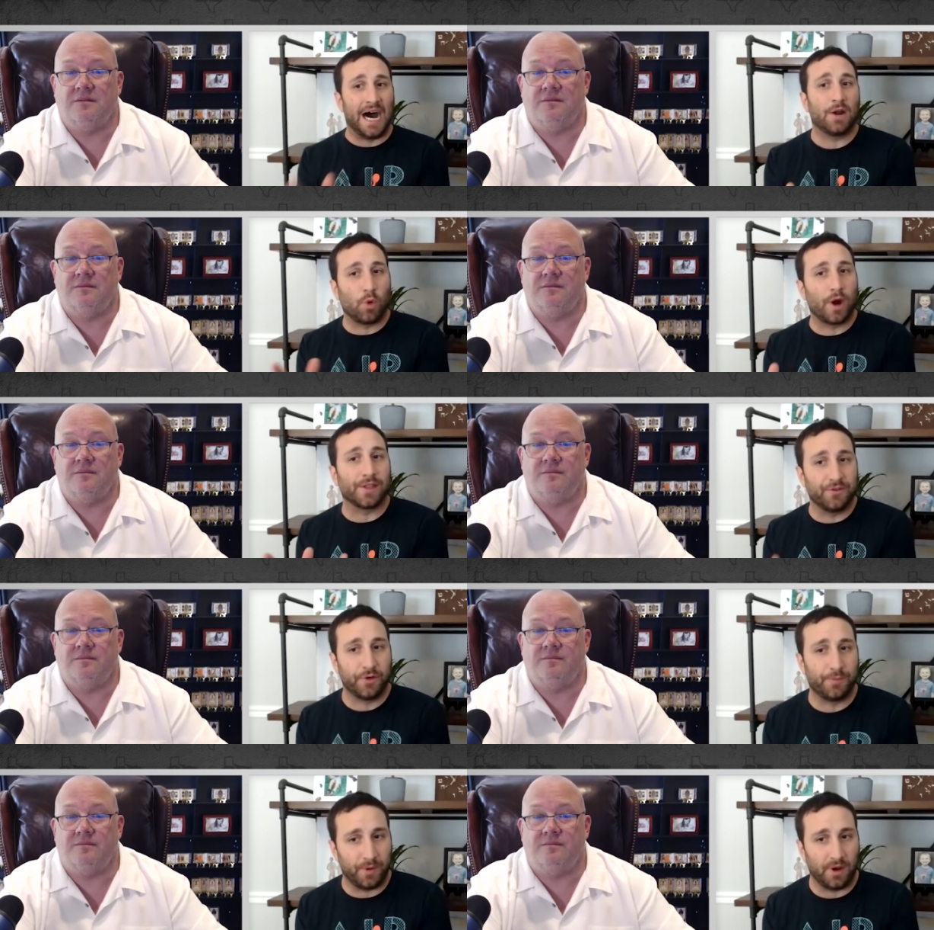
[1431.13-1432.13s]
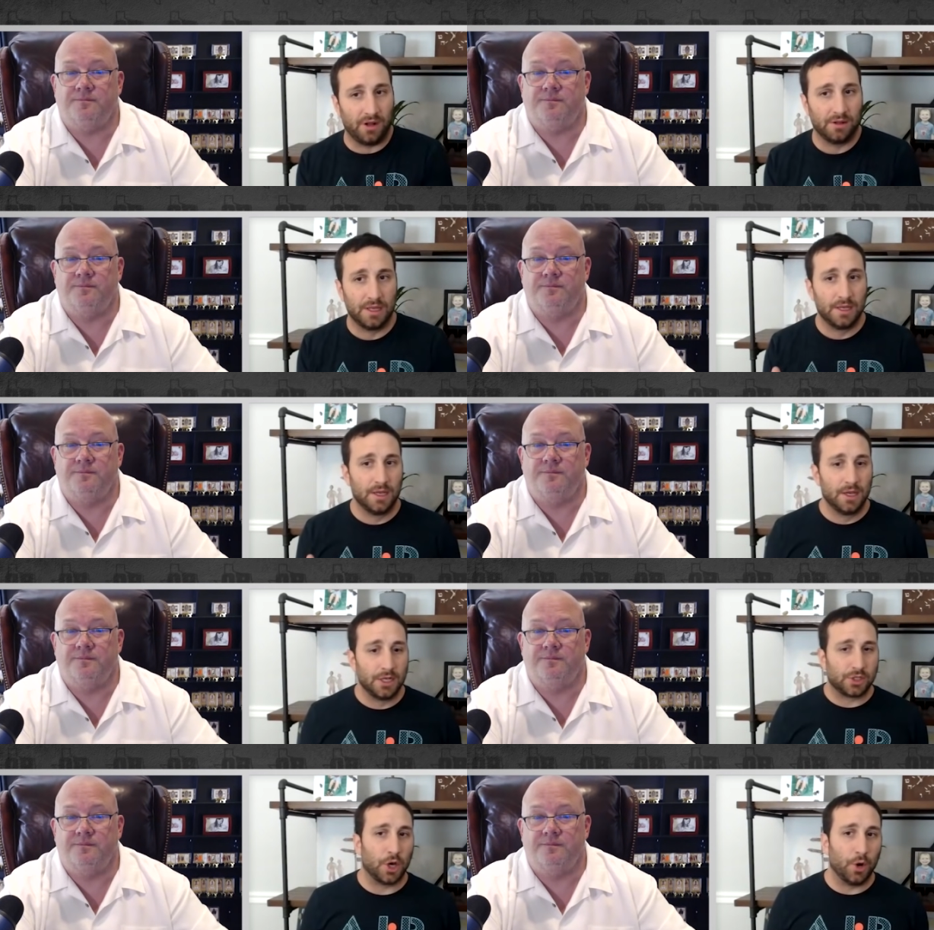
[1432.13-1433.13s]
Speaker 1: on running the football.
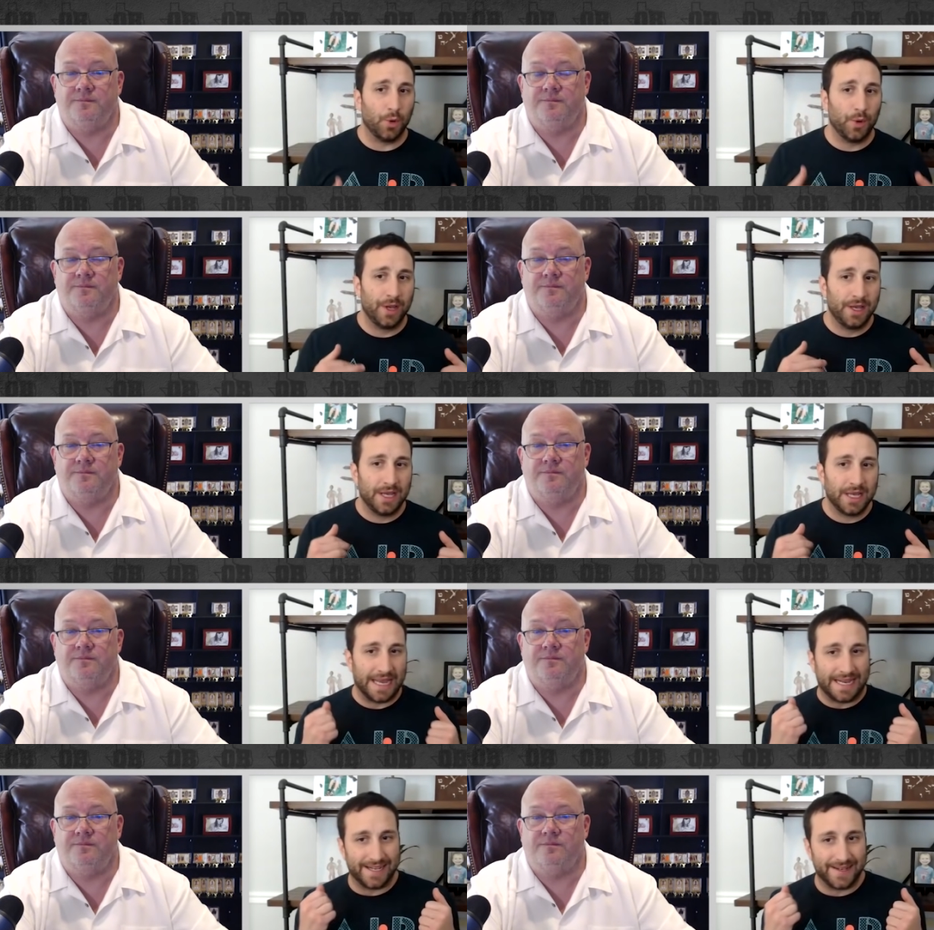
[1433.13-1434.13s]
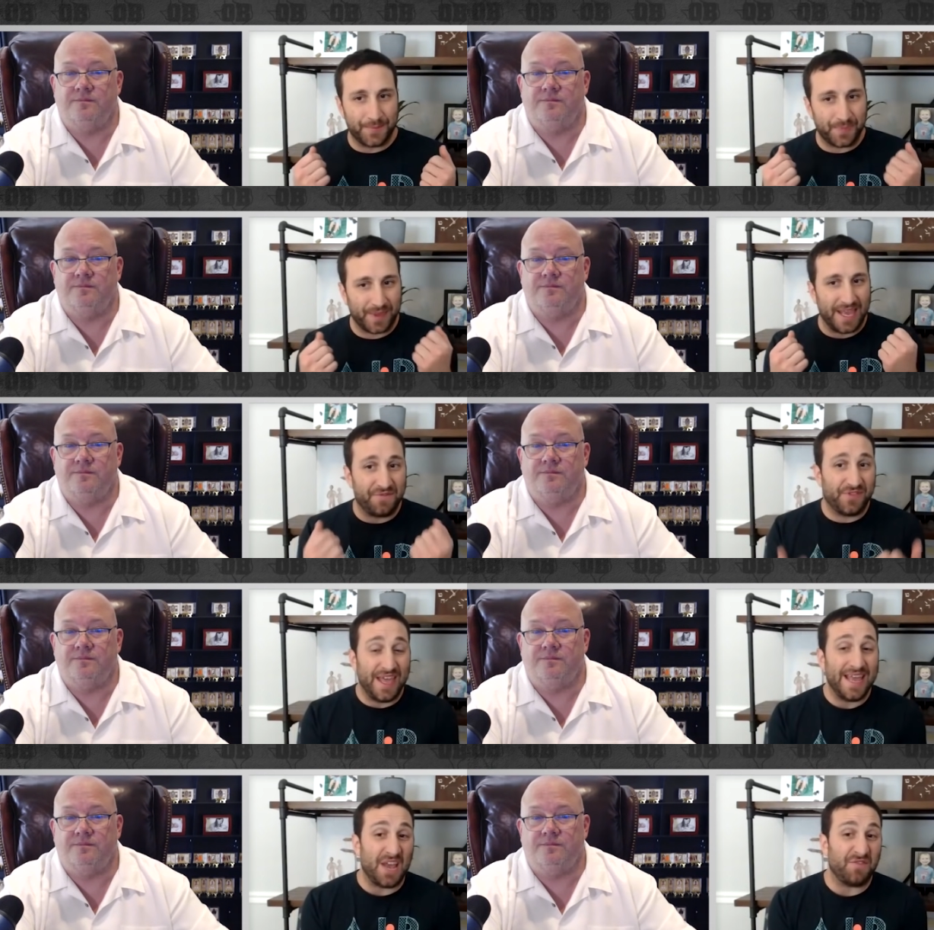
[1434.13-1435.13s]
So like if
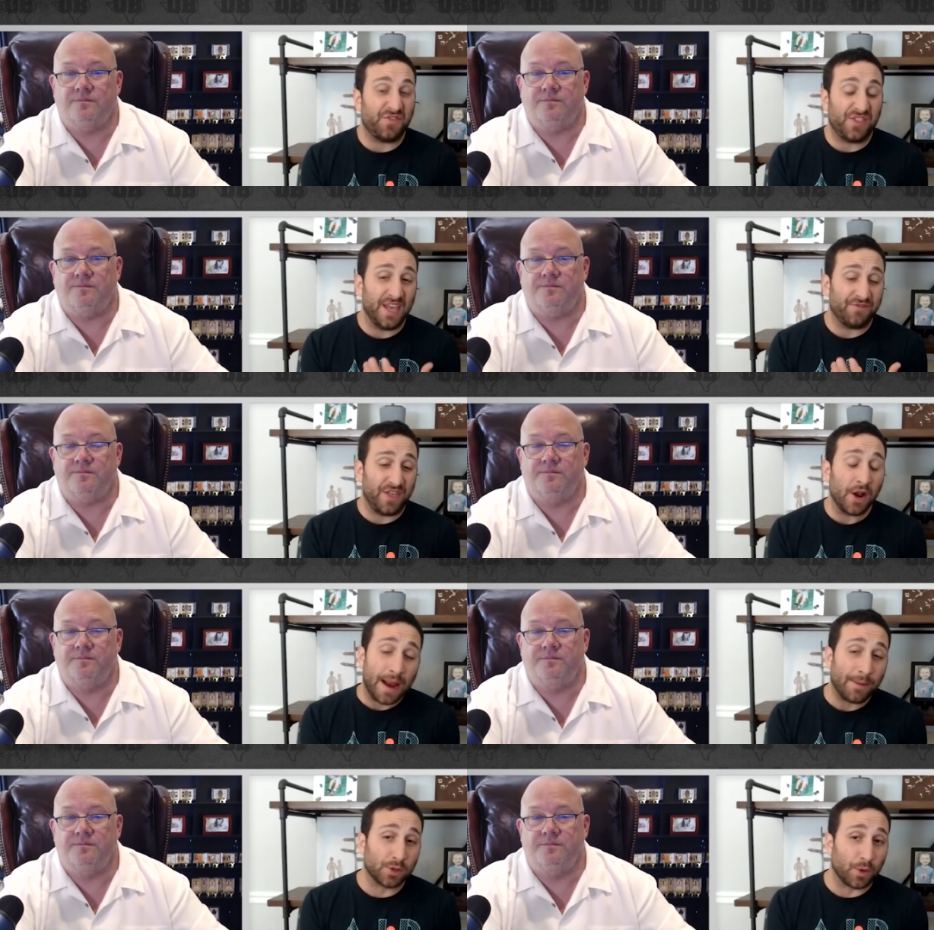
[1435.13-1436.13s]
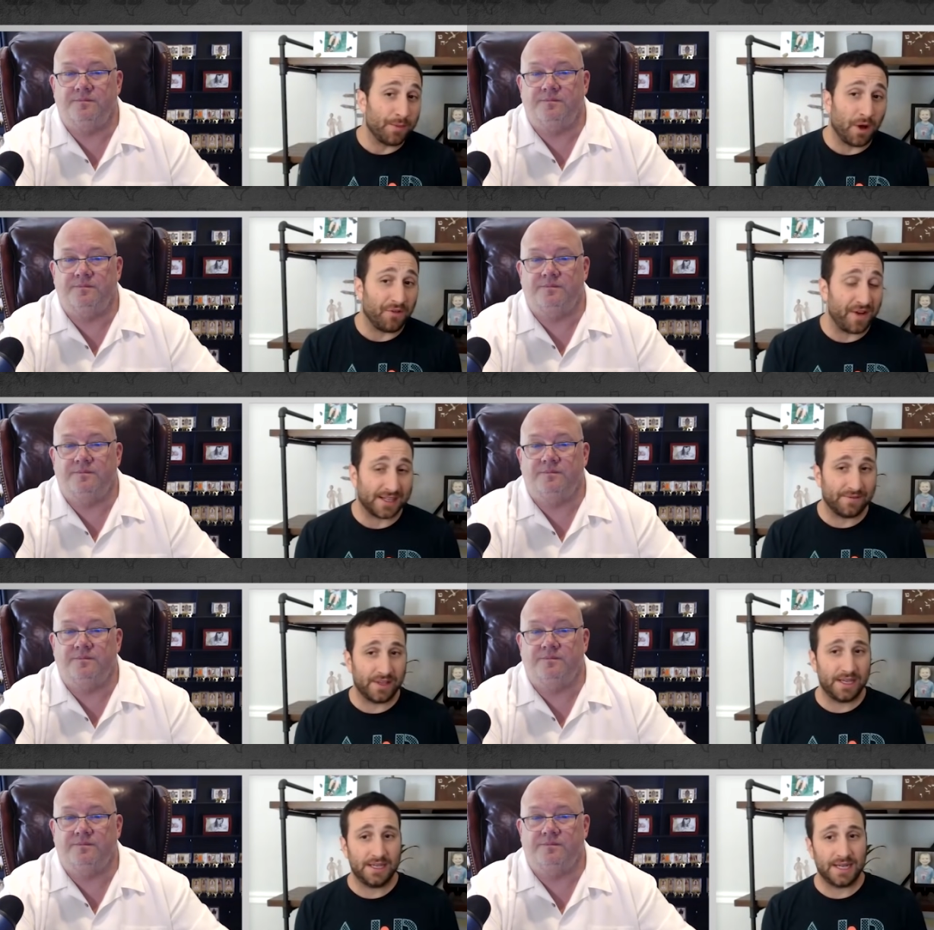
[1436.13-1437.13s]
they if if they're able to run the ball
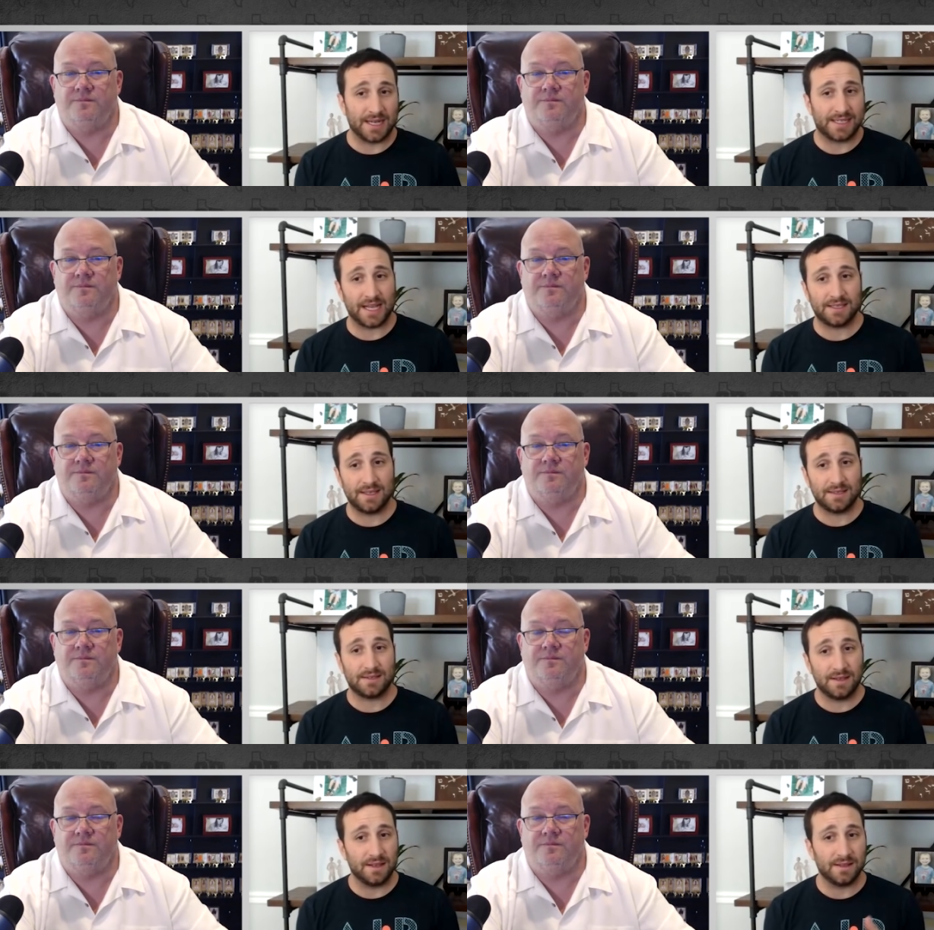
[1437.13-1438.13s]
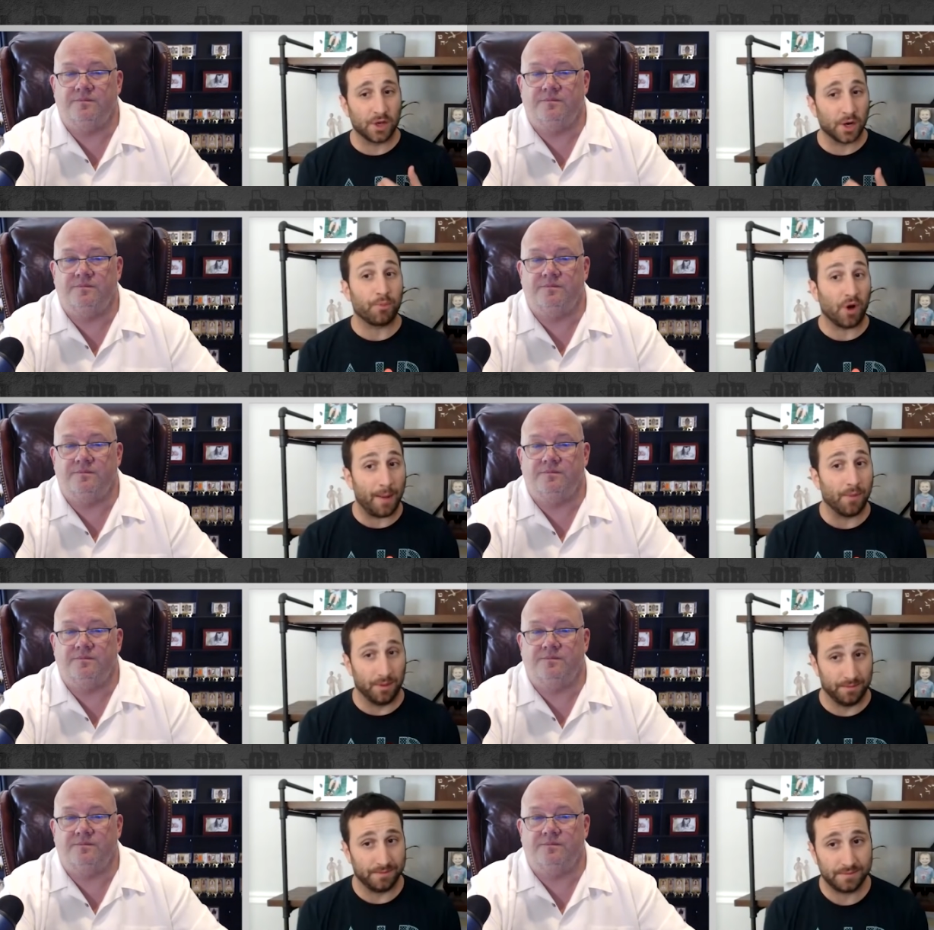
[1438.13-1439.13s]
effectively on Texas, they're a
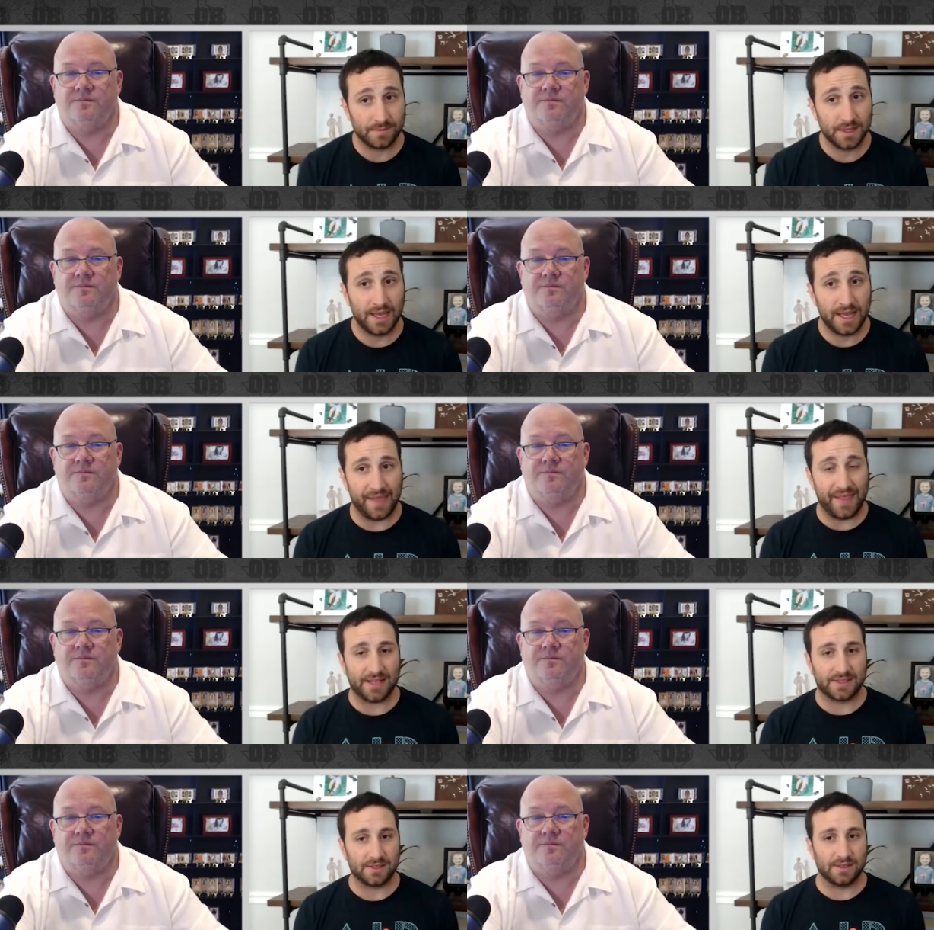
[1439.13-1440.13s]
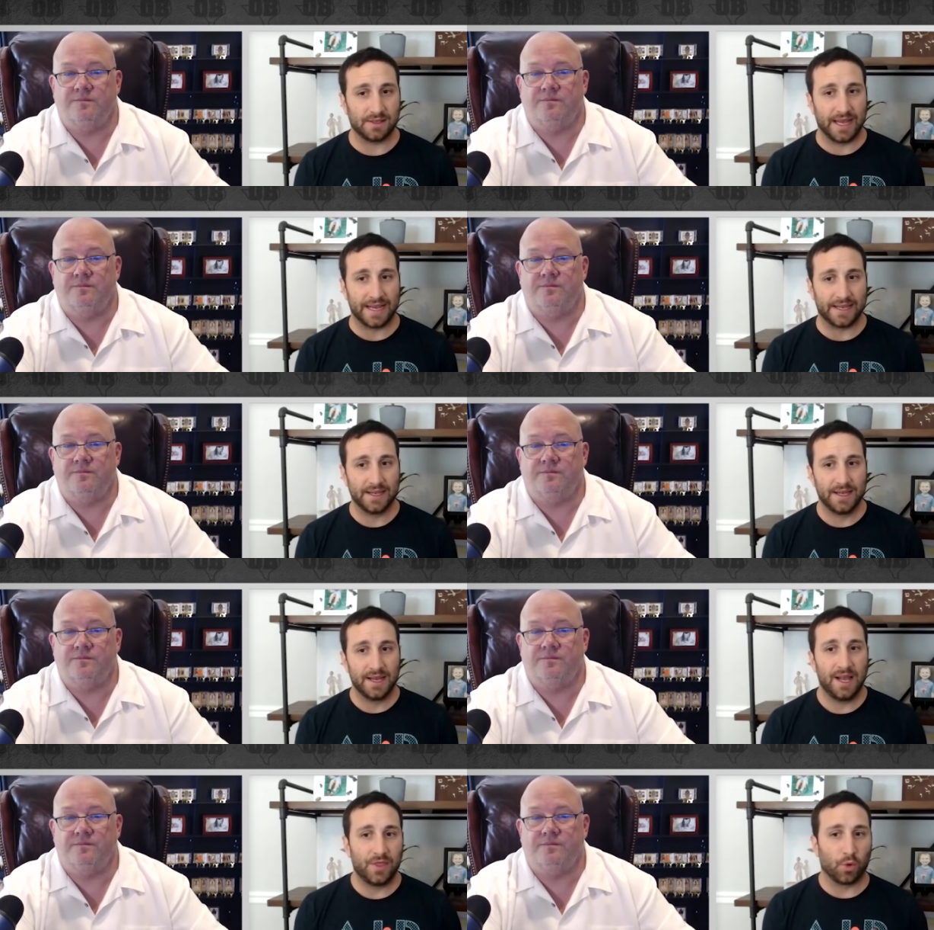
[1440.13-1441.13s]
problem. And that's like the